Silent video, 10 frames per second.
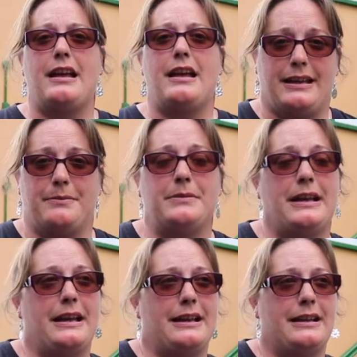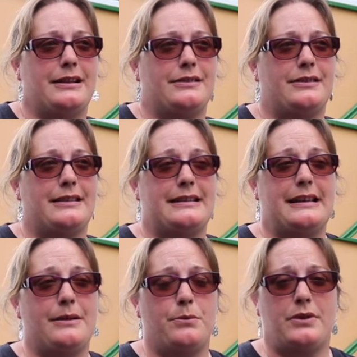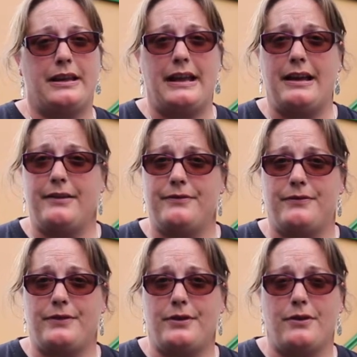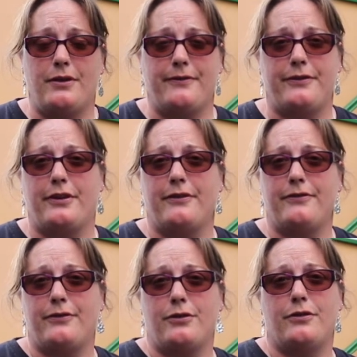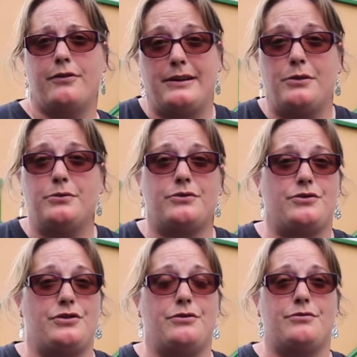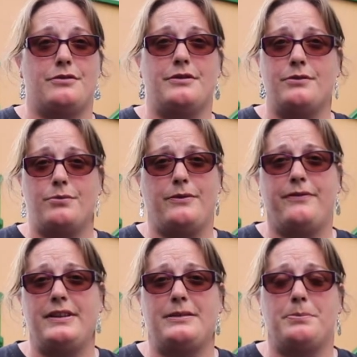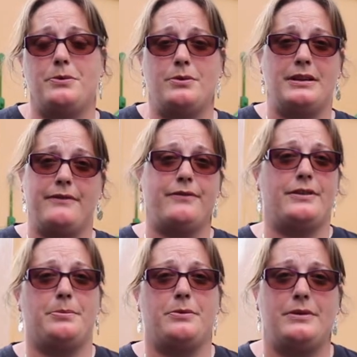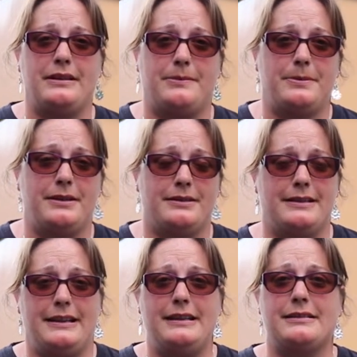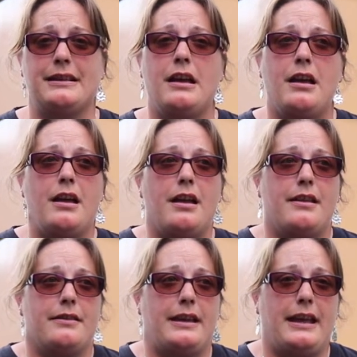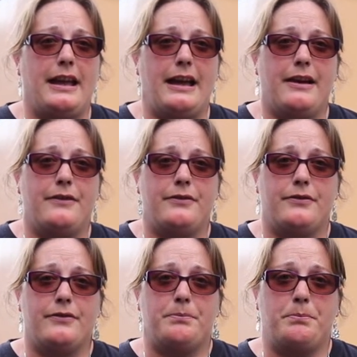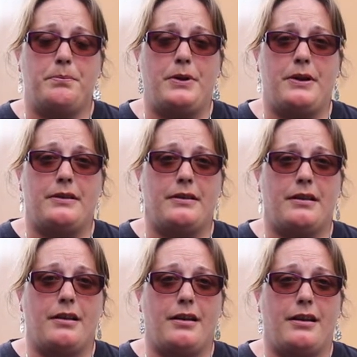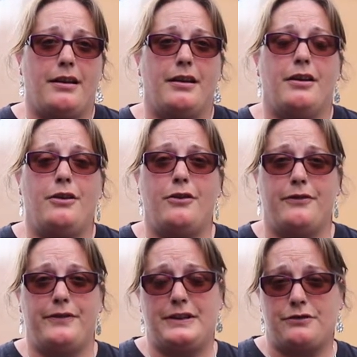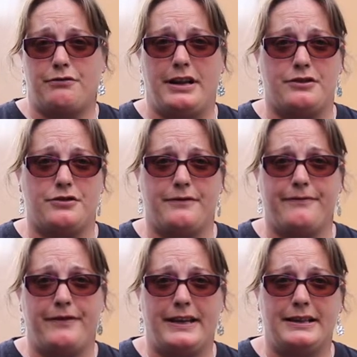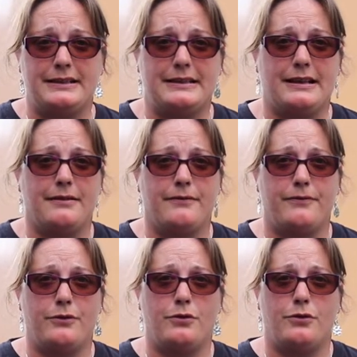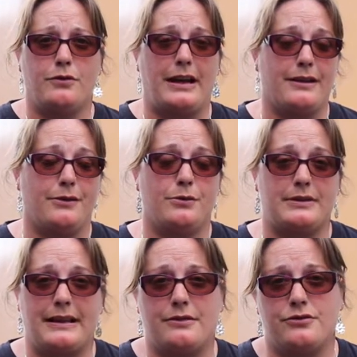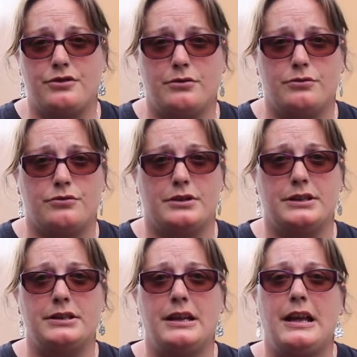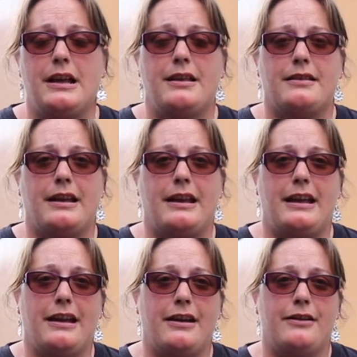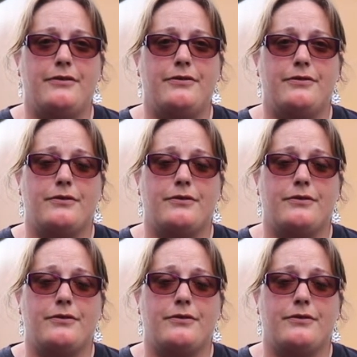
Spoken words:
them and seeing what they have to offer for adults, children with visible and invisible disabilities. They have put a lot of interaction things in for adults and children. They have